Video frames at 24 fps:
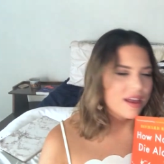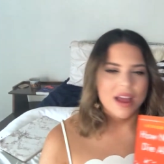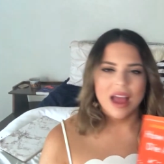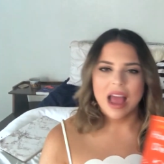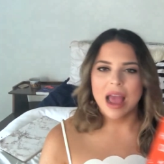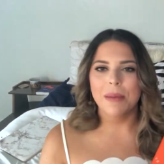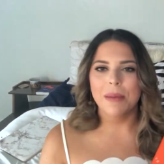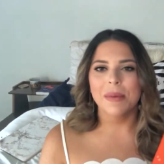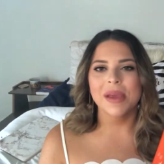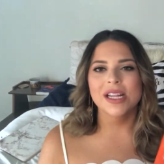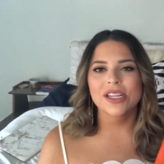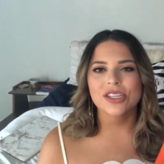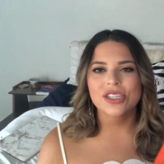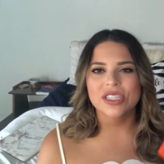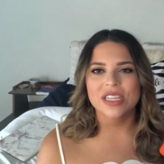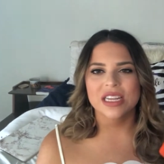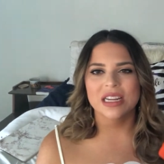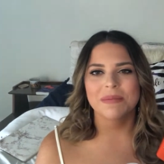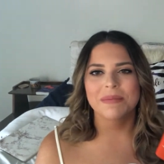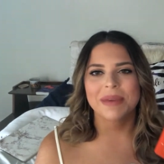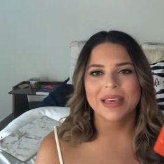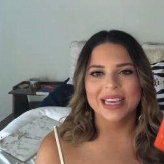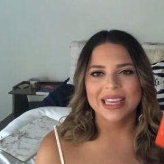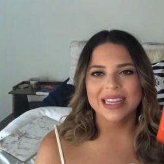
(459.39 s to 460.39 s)
I'm interested
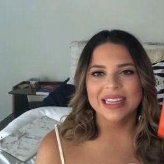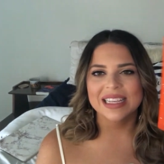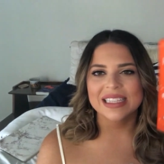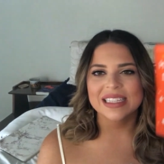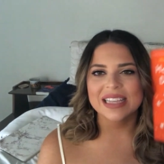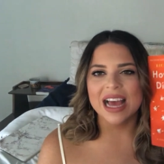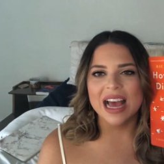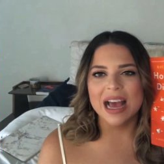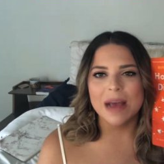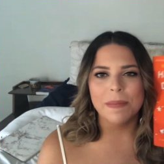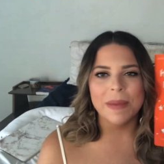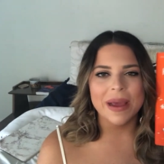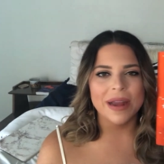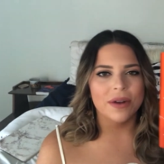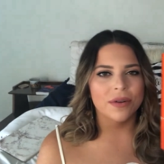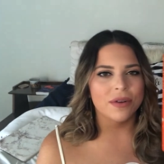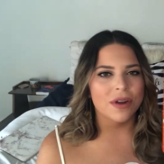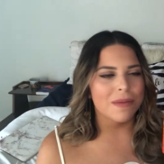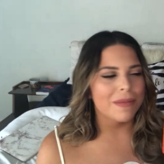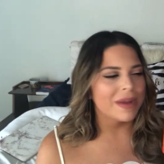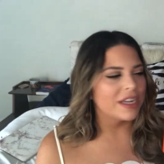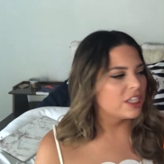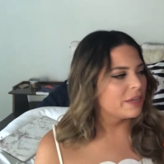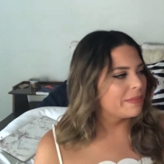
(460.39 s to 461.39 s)
in picking this up. I don't
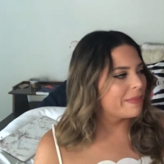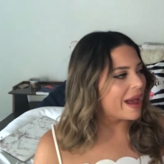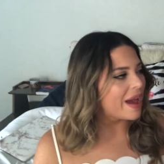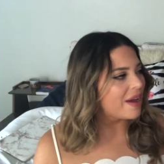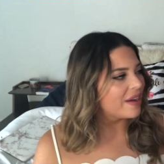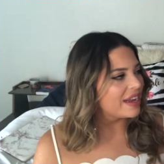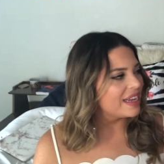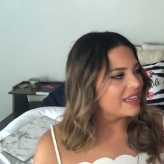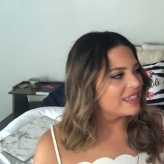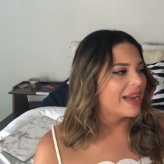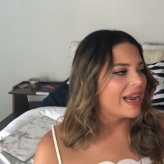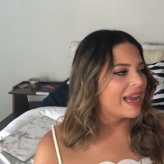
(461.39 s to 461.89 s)
know much about it.